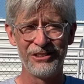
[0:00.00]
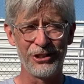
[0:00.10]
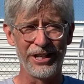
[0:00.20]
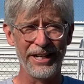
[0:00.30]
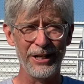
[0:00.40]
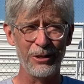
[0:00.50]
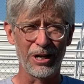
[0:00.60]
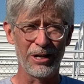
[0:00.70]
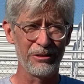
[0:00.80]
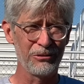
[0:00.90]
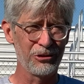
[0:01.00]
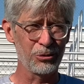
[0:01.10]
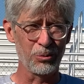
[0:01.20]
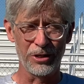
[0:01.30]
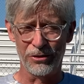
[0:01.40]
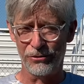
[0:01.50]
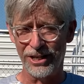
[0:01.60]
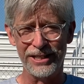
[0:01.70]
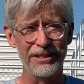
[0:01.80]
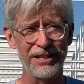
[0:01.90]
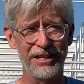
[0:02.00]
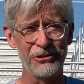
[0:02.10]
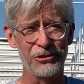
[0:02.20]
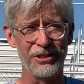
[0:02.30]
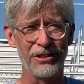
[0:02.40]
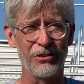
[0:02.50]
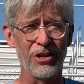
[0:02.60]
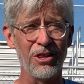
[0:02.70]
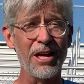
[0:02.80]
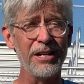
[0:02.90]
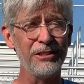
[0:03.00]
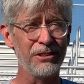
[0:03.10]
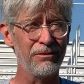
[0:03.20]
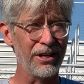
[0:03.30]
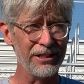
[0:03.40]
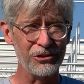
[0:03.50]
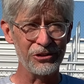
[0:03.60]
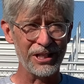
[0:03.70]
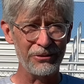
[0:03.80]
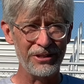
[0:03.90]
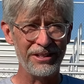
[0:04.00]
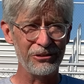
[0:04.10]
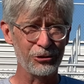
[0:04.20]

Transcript: Today, I just want to recognize that there are a lot of devices out there,